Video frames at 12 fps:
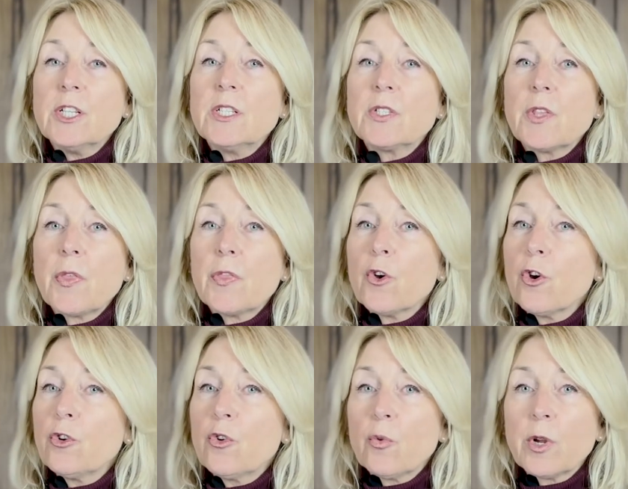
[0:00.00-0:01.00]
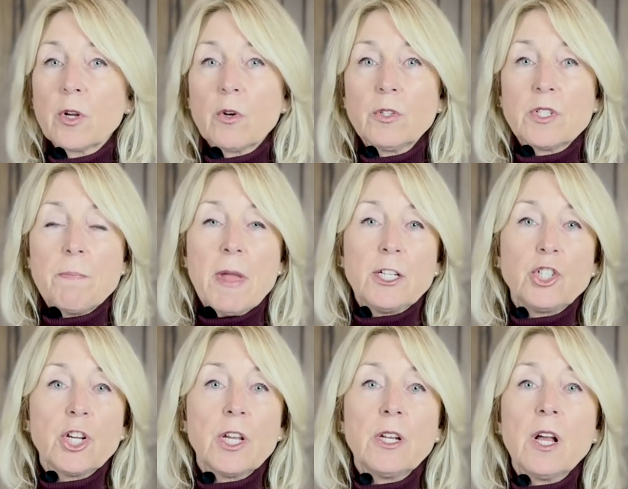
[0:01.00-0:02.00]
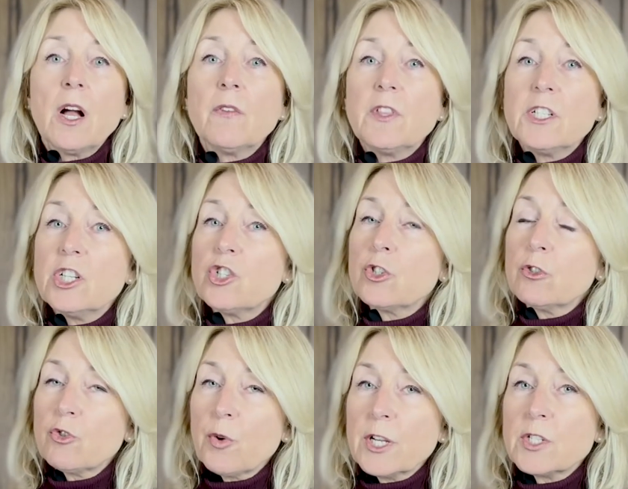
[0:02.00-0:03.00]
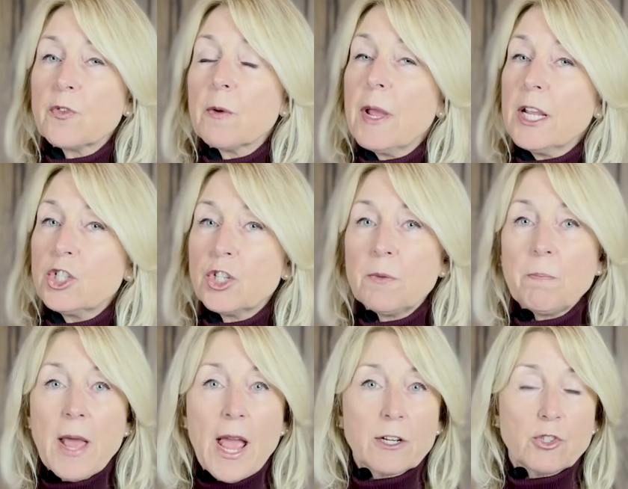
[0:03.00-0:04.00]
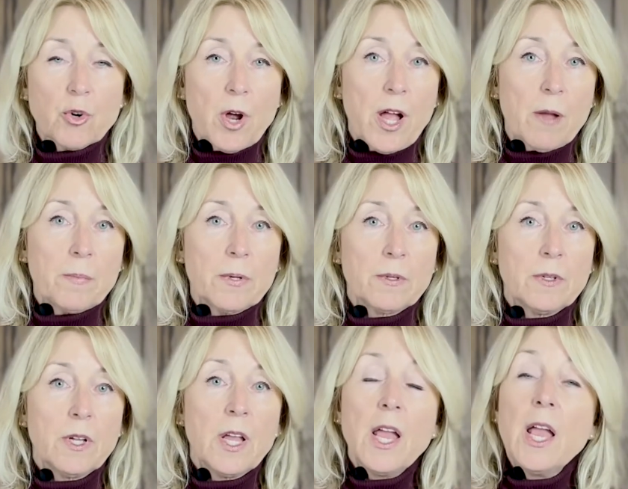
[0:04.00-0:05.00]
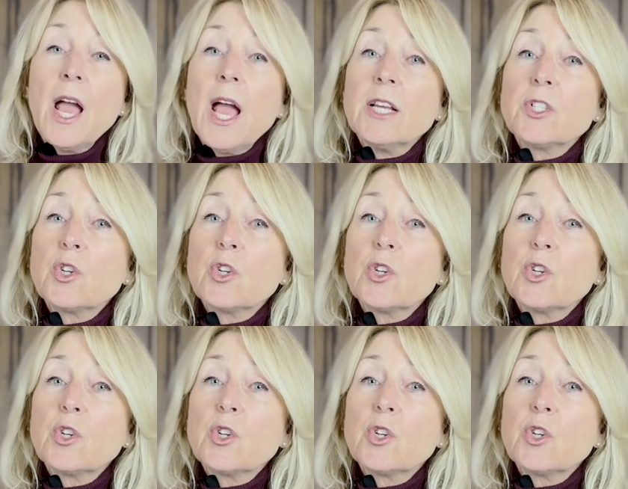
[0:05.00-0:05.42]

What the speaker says: is the third critical dimension of the digital transformation backdrop. As